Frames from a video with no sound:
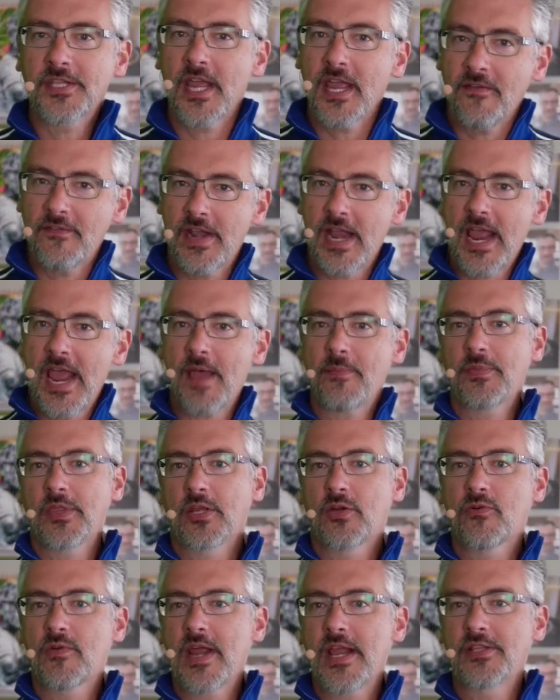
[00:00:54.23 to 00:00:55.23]
I have an app that
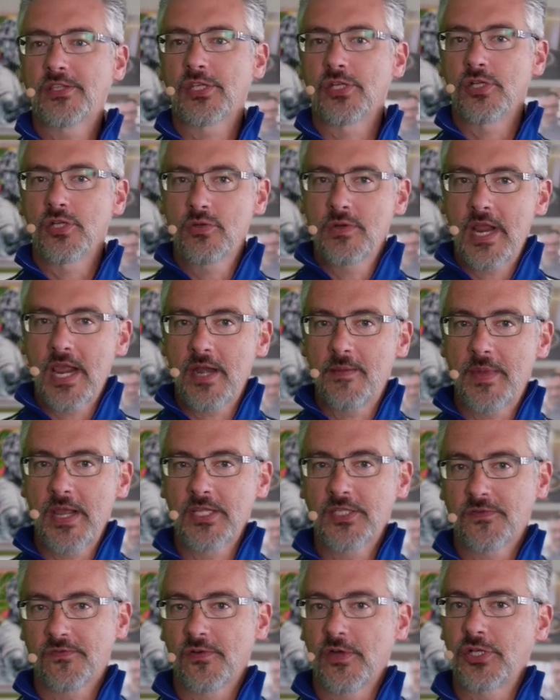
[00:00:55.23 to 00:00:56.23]
creates a new
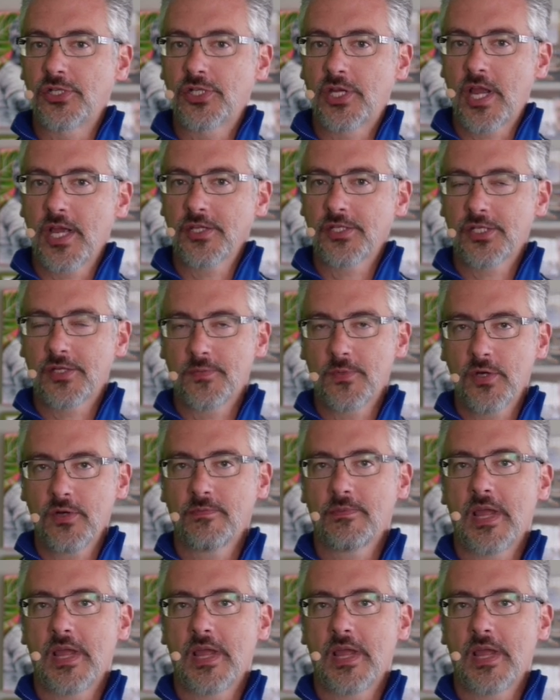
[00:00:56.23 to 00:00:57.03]
database for each customer.